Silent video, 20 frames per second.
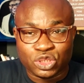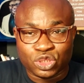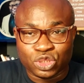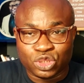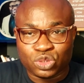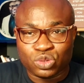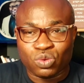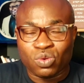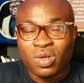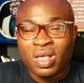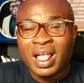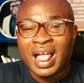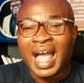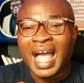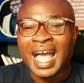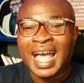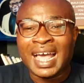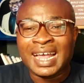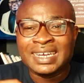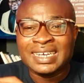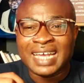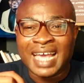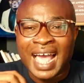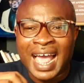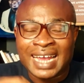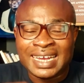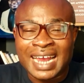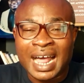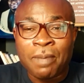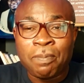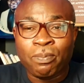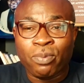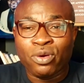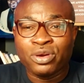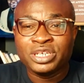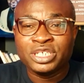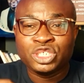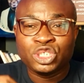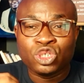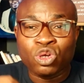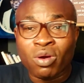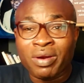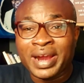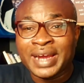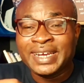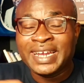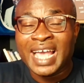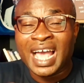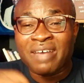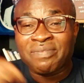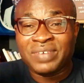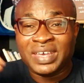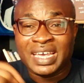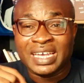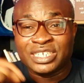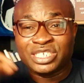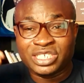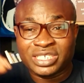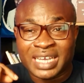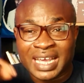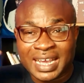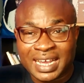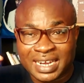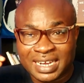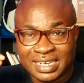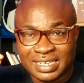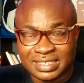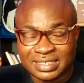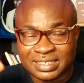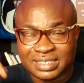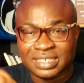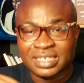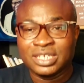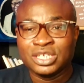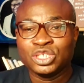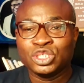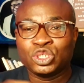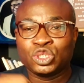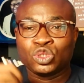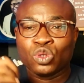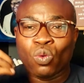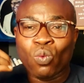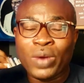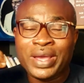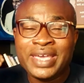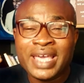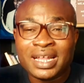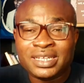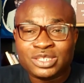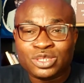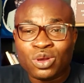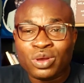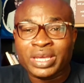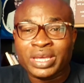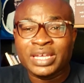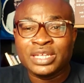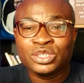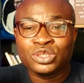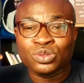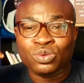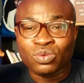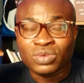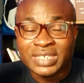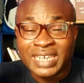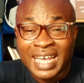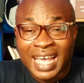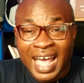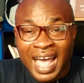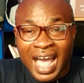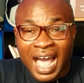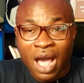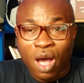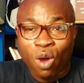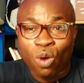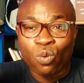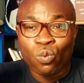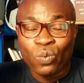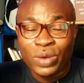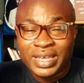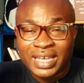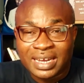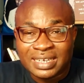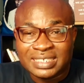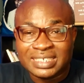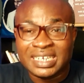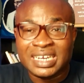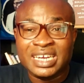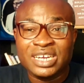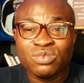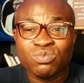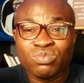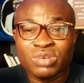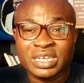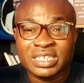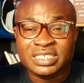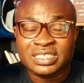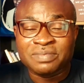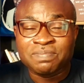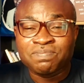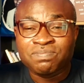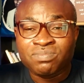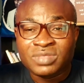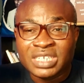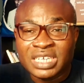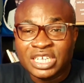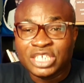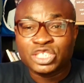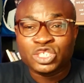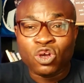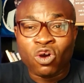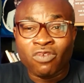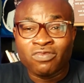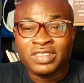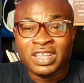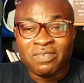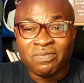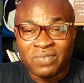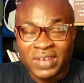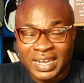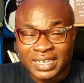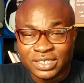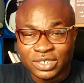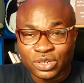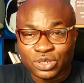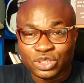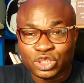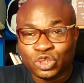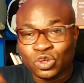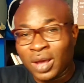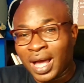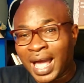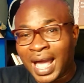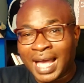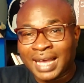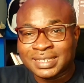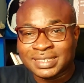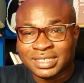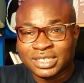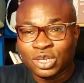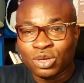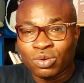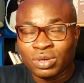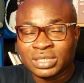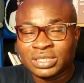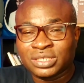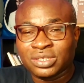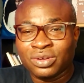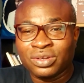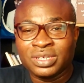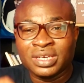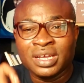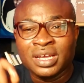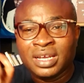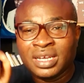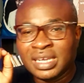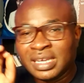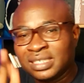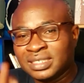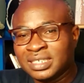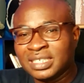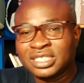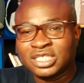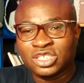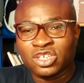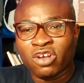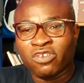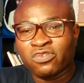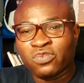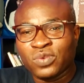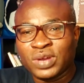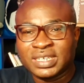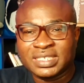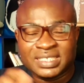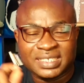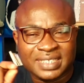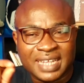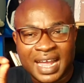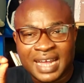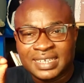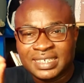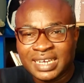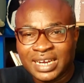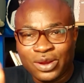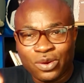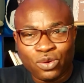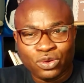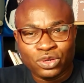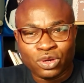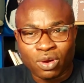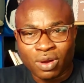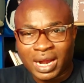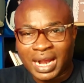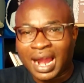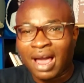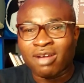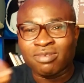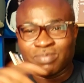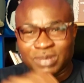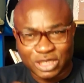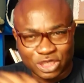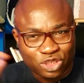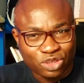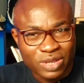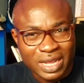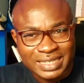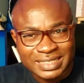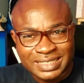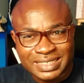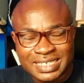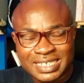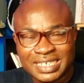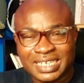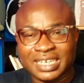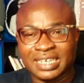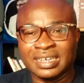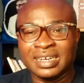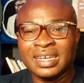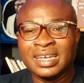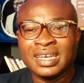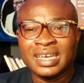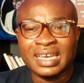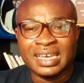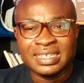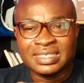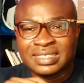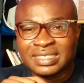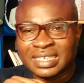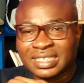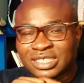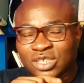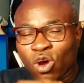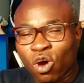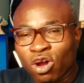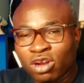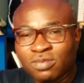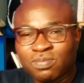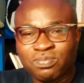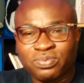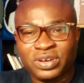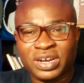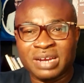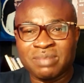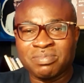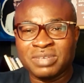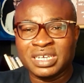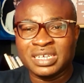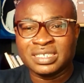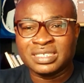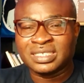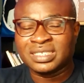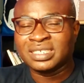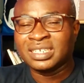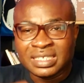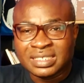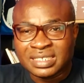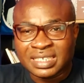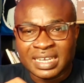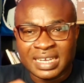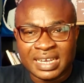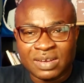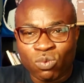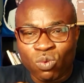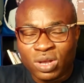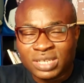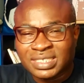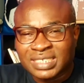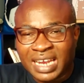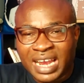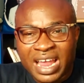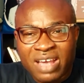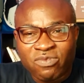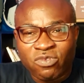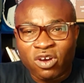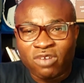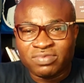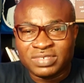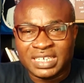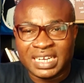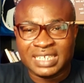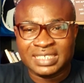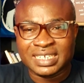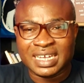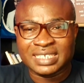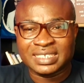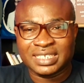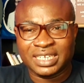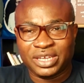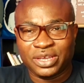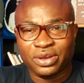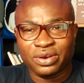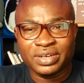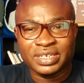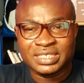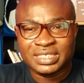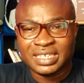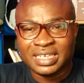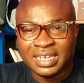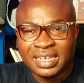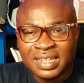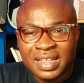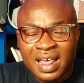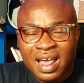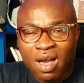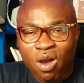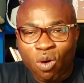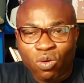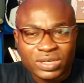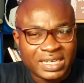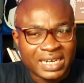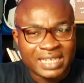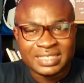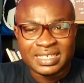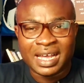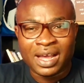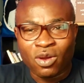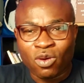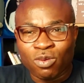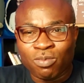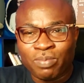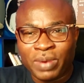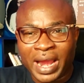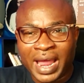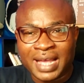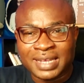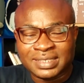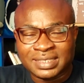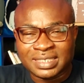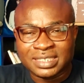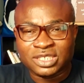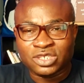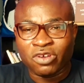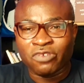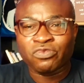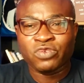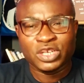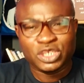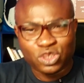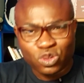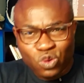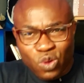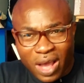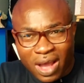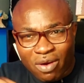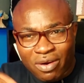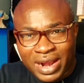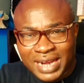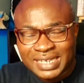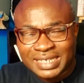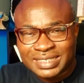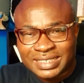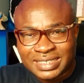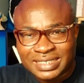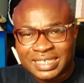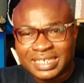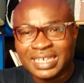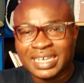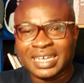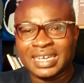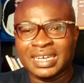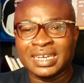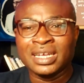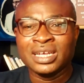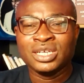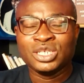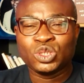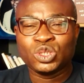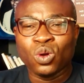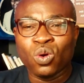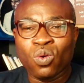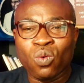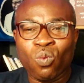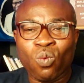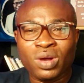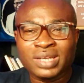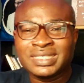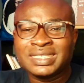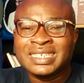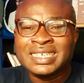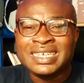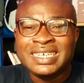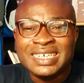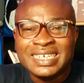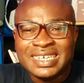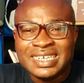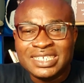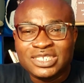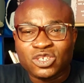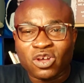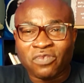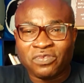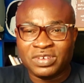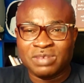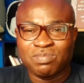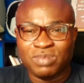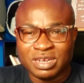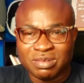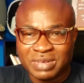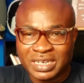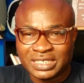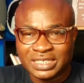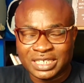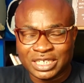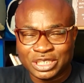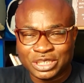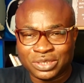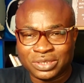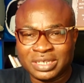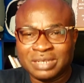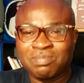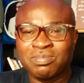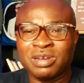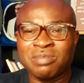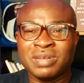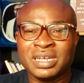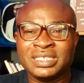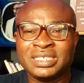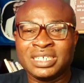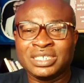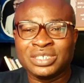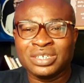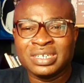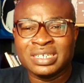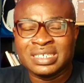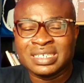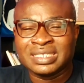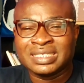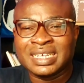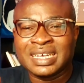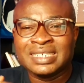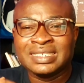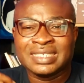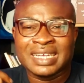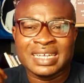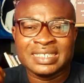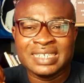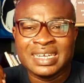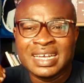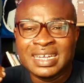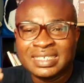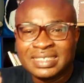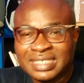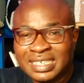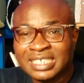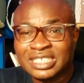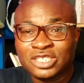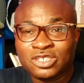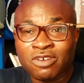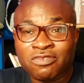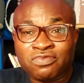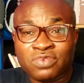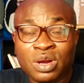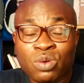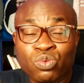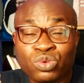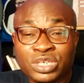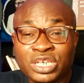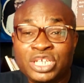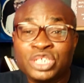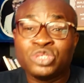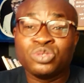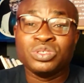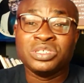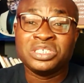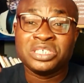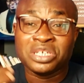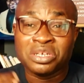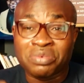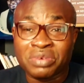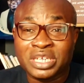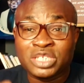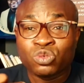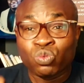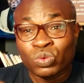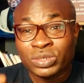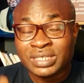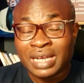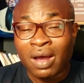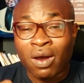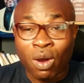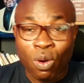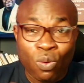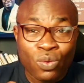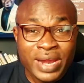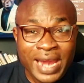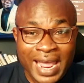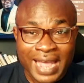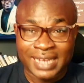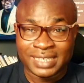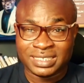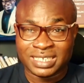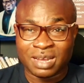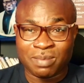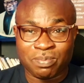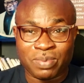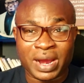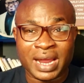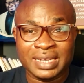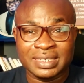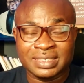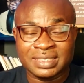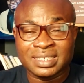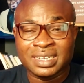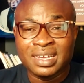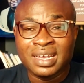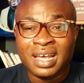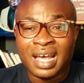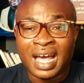to do. And at that point, you already have a checklist. So when you're talking to the how, when you're dealing with each of the vendors, you are asking question, is this software standalone or cloud-based? So you are ticking. Is it on-premise? What's the level of data security or data compliance this software? So you are already ticking. So what's the ease of implementation? Implementation in the sense that this software will need to integrate with our own enterprise